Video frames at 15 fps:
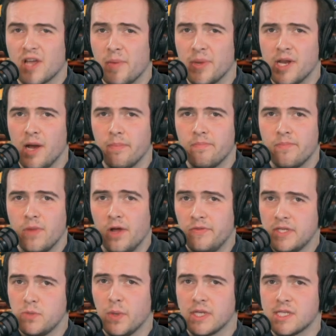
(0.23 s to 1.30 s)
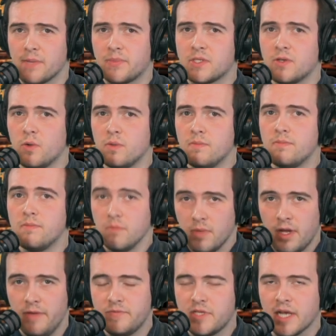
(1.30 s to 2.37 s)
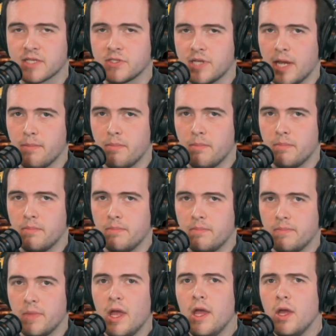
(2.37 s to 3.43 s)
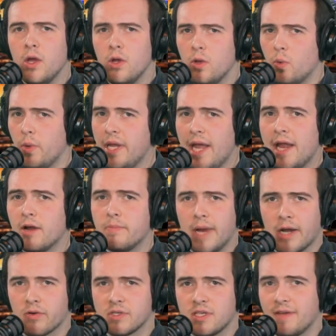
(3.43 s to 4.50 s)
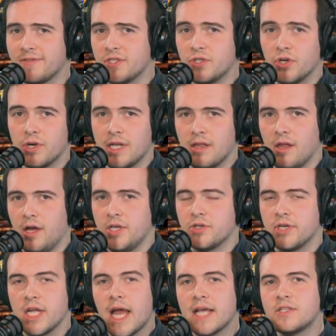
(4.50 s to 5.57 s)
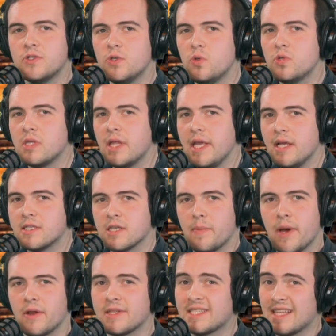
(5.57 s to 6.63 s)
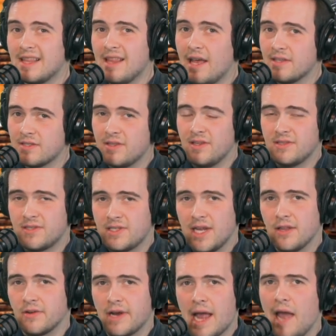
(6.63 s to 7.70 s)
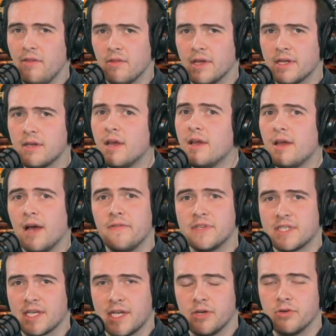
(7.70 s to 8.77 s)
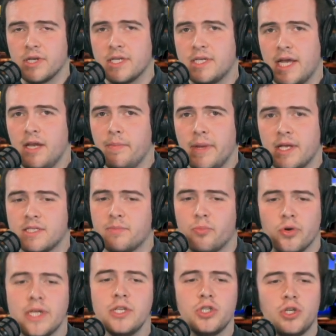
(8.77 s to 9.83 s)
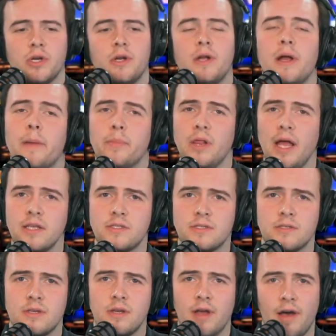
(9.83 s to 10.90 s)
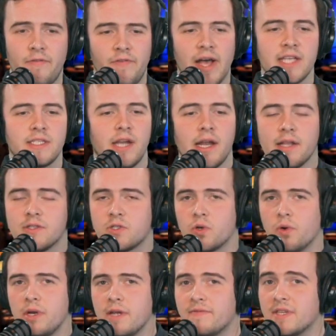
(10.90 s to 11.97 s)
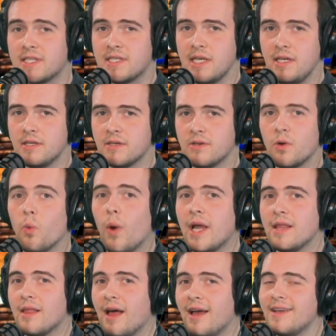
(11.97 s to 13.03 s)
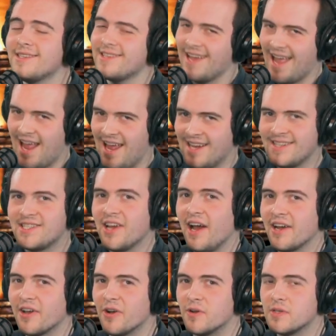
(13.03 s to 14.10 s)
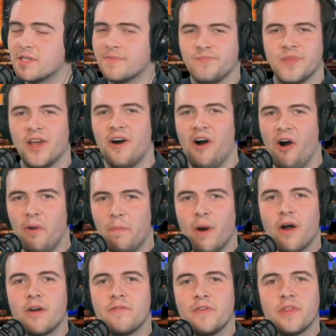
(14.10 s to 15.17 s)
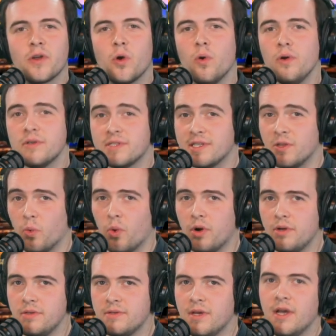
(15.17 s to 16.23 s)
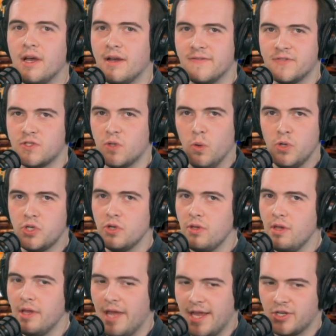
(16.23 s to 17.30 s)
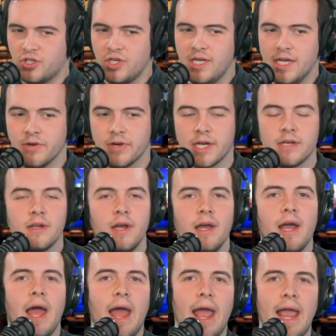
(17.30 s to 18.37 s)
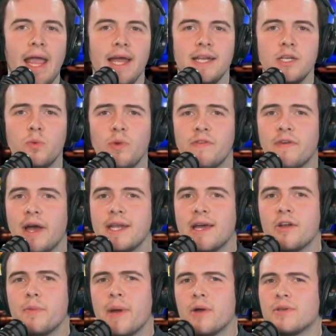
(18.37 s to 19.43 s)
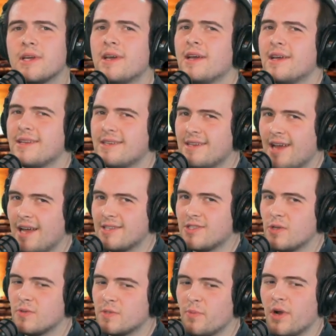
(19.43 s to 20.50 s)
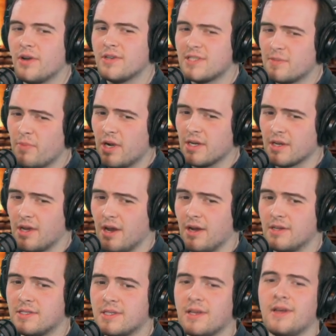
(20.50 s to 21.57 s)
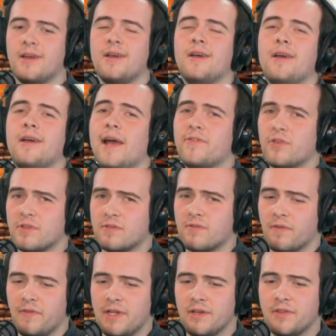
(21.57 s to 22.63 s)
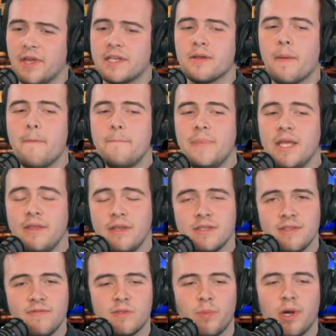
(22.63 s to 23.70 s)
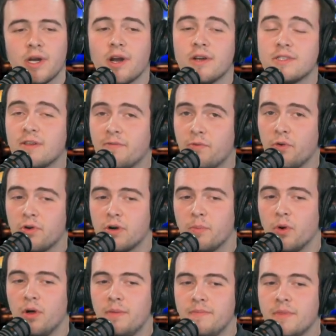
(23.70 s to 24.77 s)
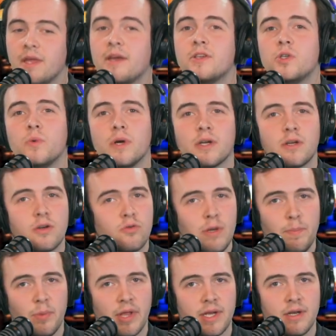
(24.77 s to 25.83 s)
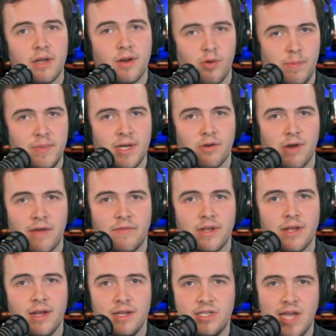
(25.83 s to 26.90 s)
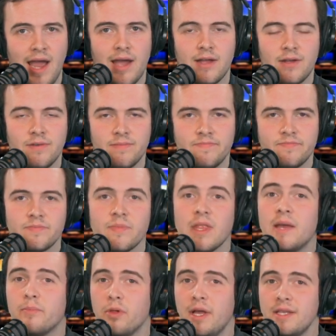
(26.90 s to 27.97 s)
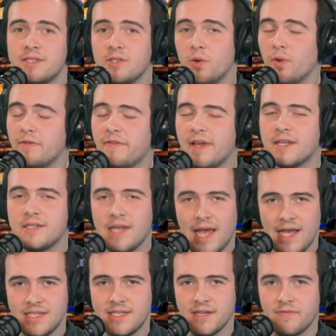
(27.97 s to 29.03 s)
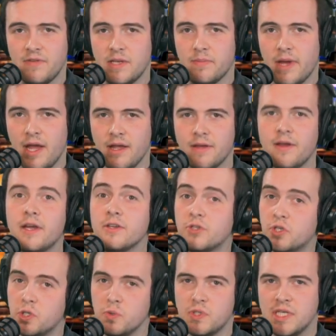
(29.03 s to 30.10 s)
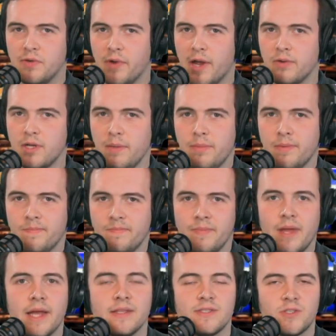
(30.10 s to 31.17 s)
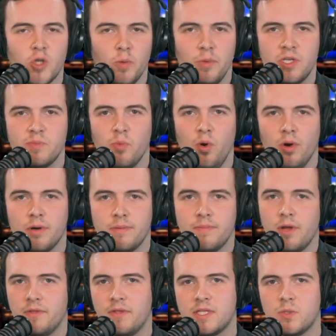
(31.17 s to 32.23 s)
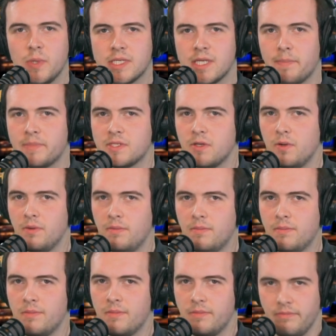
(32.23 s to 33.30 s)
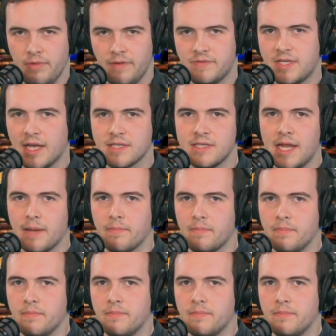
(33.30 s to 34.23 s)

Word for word: Coming up on this week's episode of TechSnap, we air Microsoft's dirty laundry as news leaks about its less than stellar handling of a security database breach, plus a fascinating story of deceit, white lies, and tacos, all par for the course in the world of social engineering. And we find out about not-so-smart smart cards after it's revealed that millions of smart cards are vulnerable to a crippling cryptographic attack. Plus, your fantastic feedback, a juicy roundup, and so much more on this week's episode of TechSnap.